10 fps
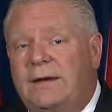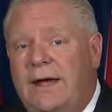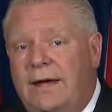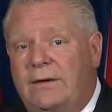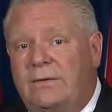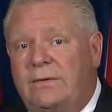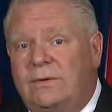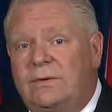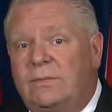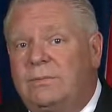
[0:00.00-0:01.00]
Now,
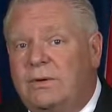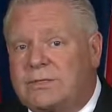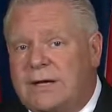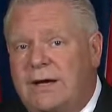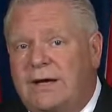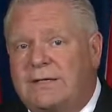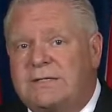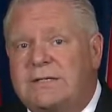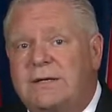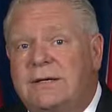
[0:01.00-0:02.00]
both
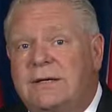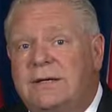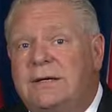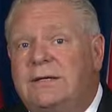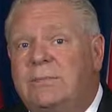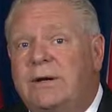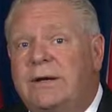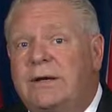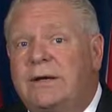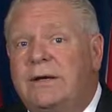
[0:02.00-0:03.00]
sides need to
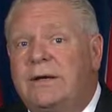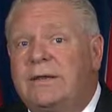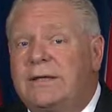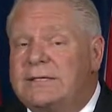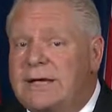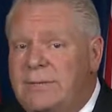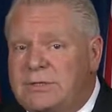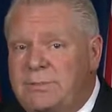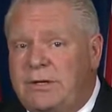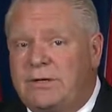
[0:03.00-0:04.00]
bring the same
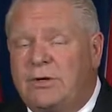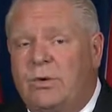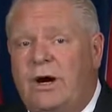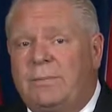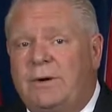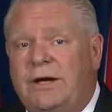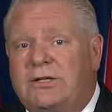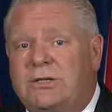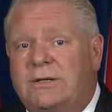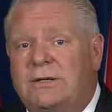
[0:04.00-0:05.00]
spirit of
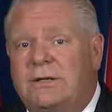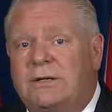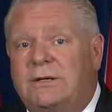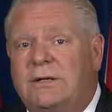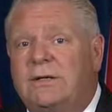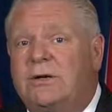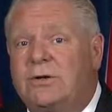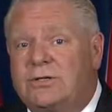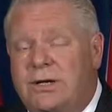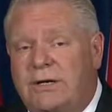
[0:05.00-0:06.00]
cooperation to
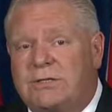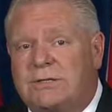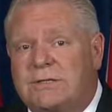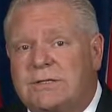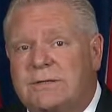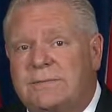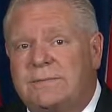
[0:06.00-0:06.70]
negotiations.